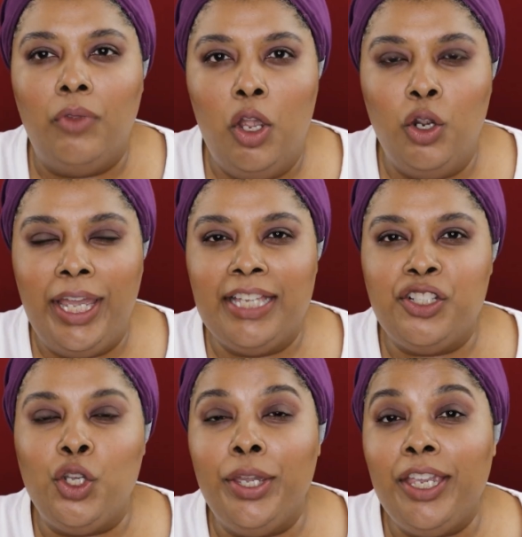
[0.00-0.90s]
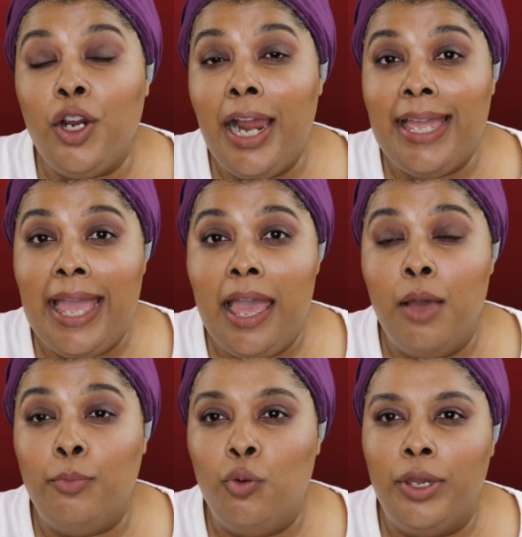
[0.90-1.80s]
Okay, so here I
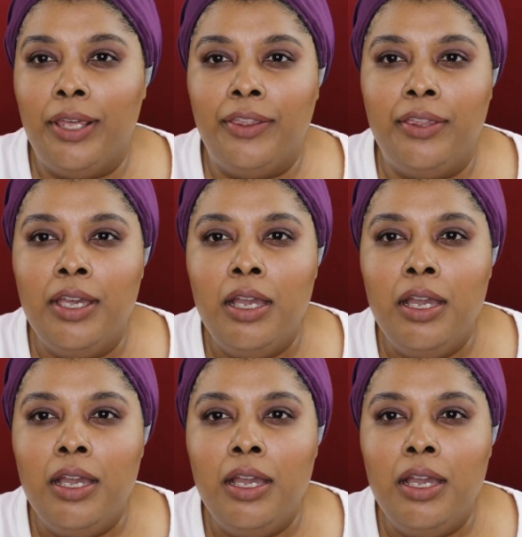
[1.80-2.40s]
am with